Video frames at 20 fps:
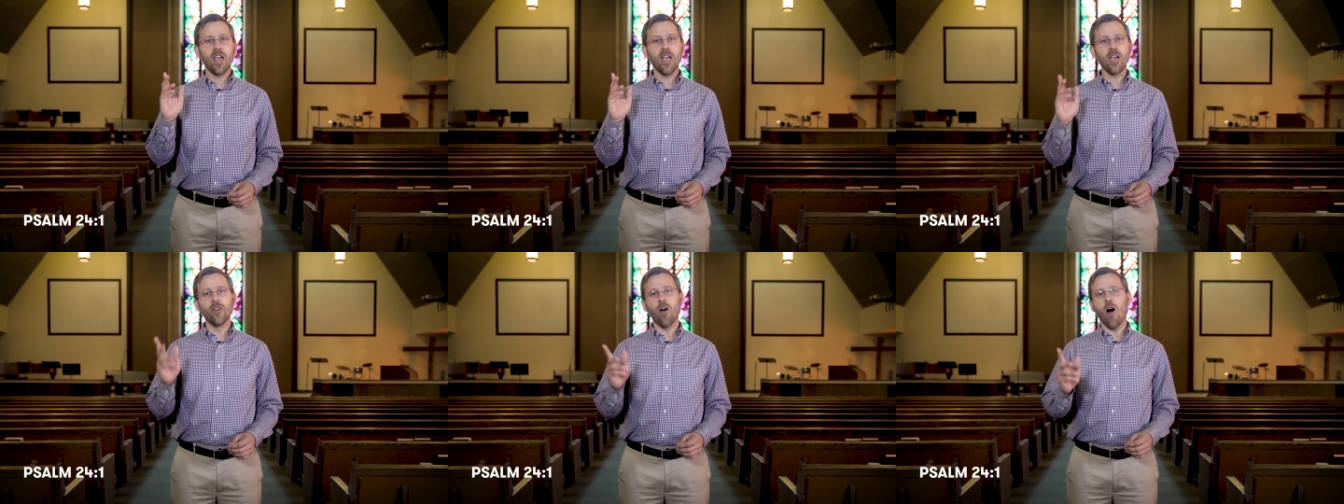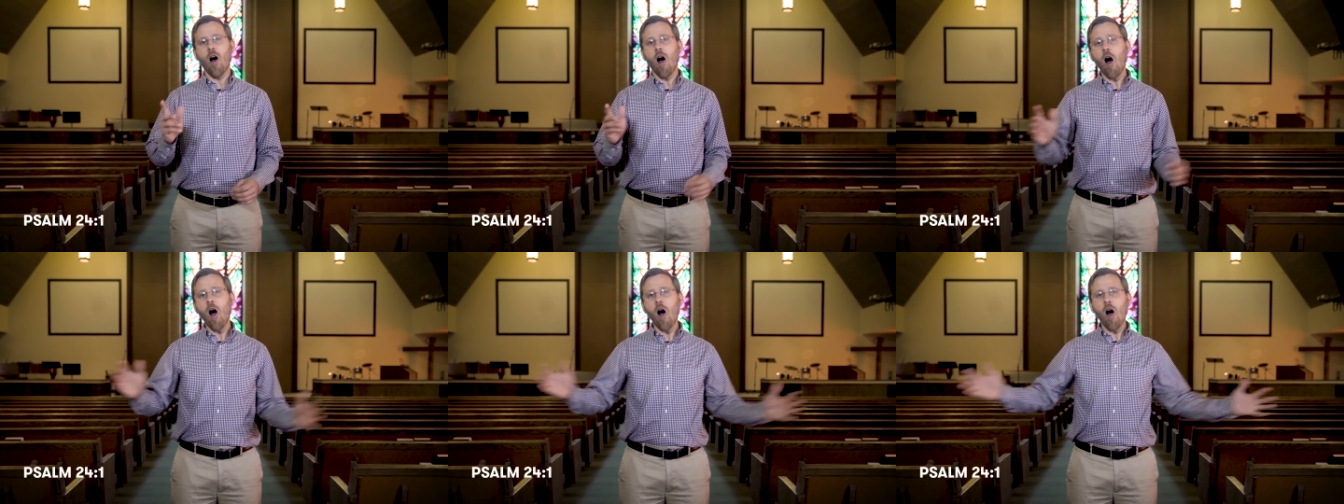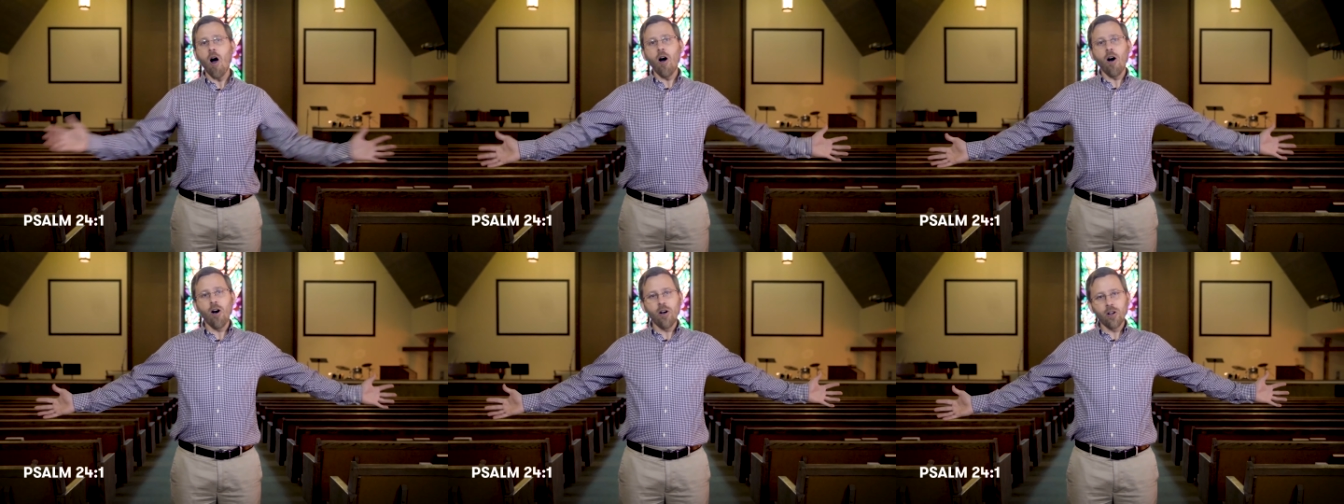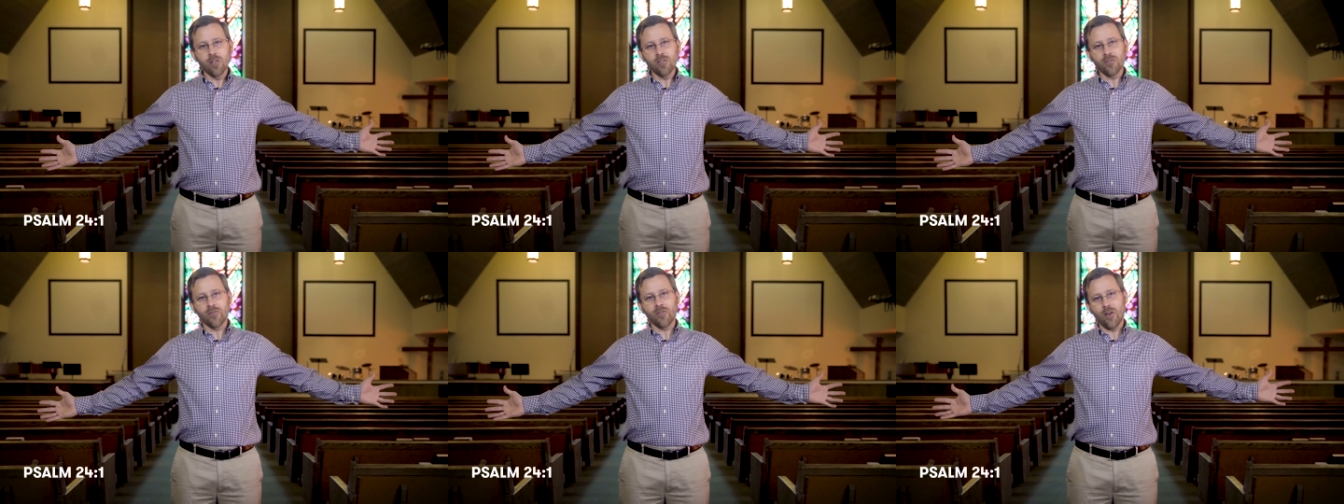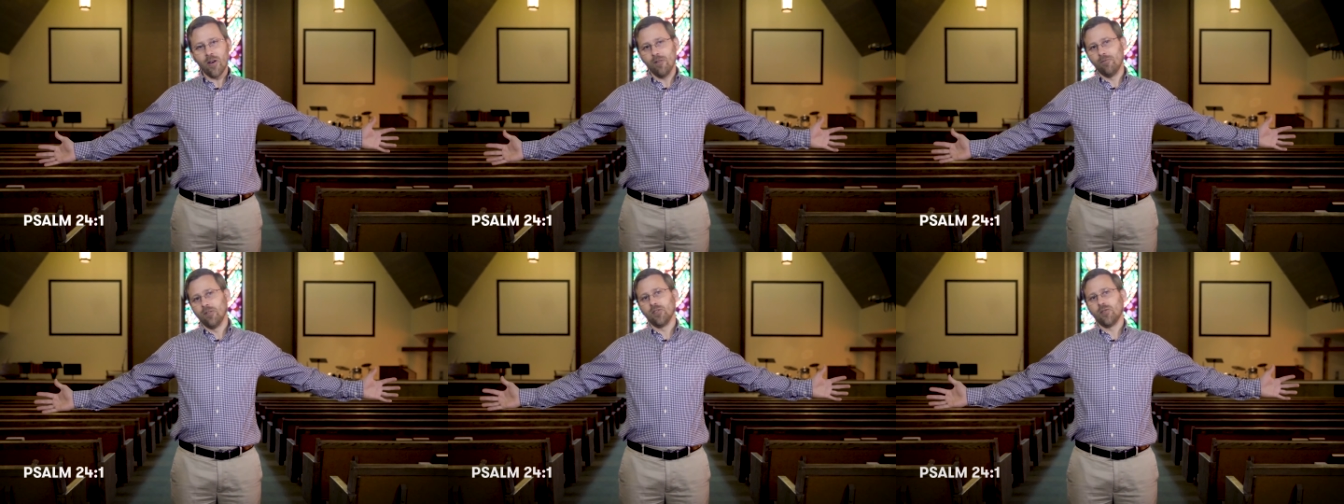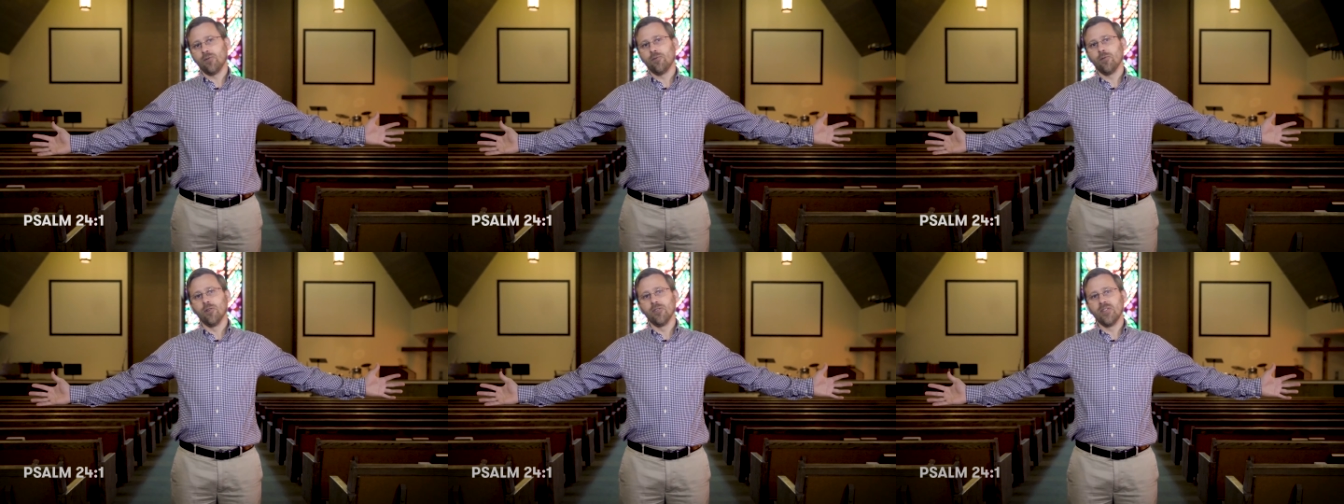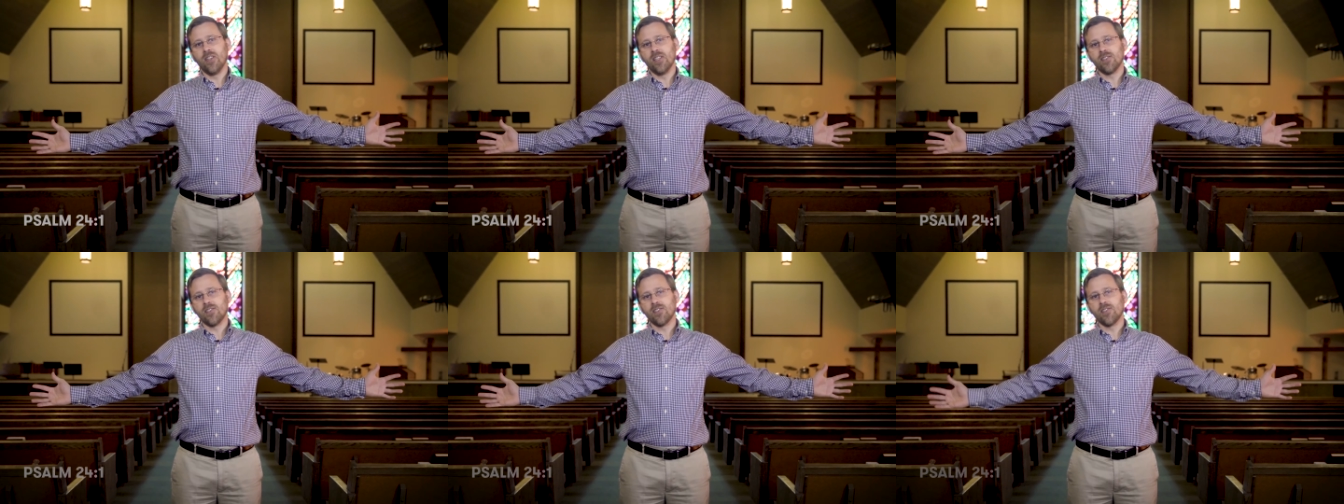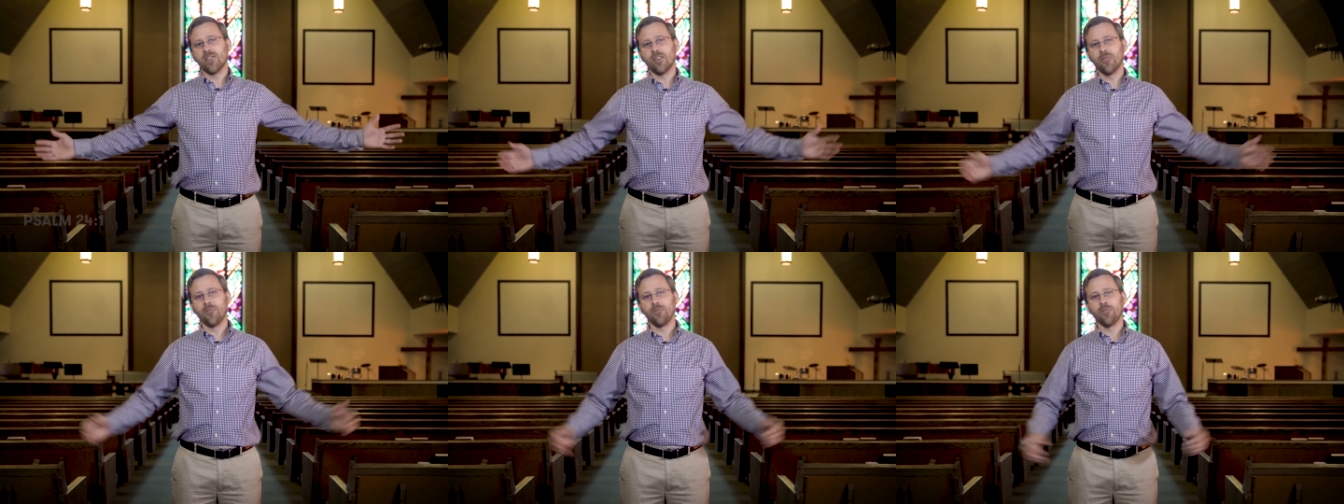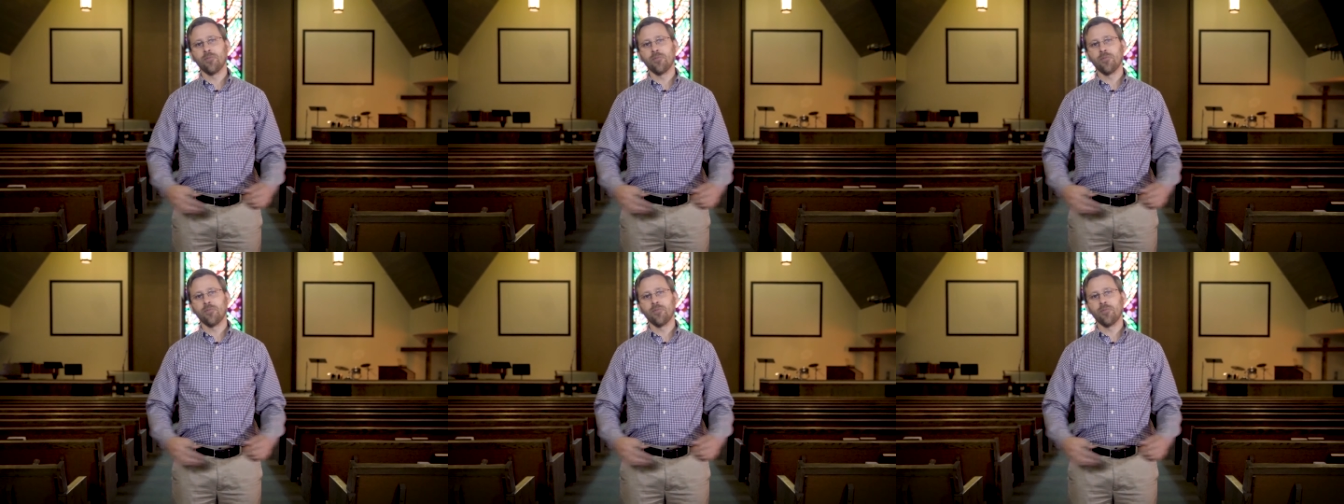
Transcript: and all of its fullness."